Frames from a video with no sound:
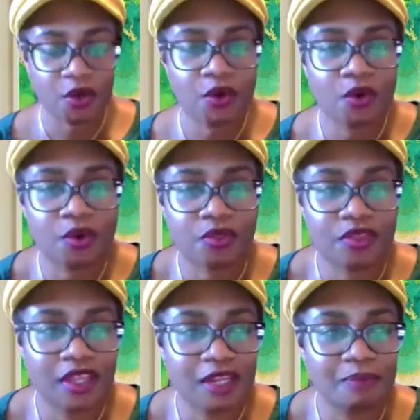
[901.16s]

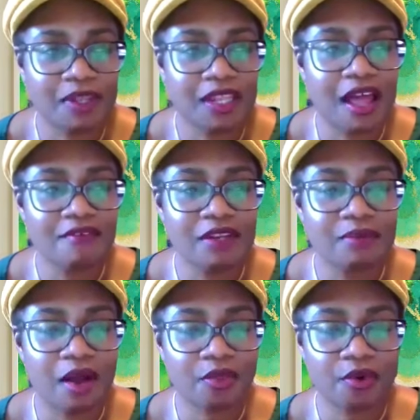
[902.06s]
earth, the beloved
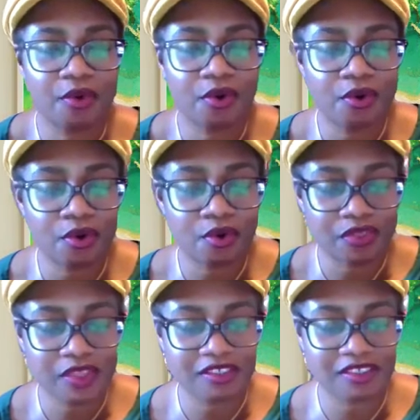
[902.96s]
mother
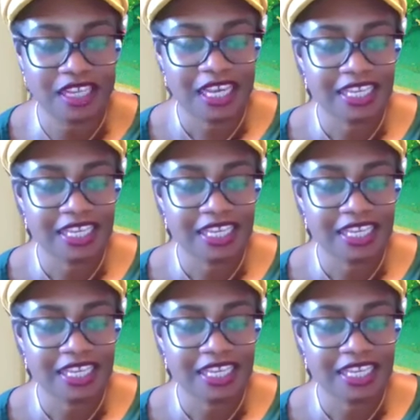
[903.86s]
earth, this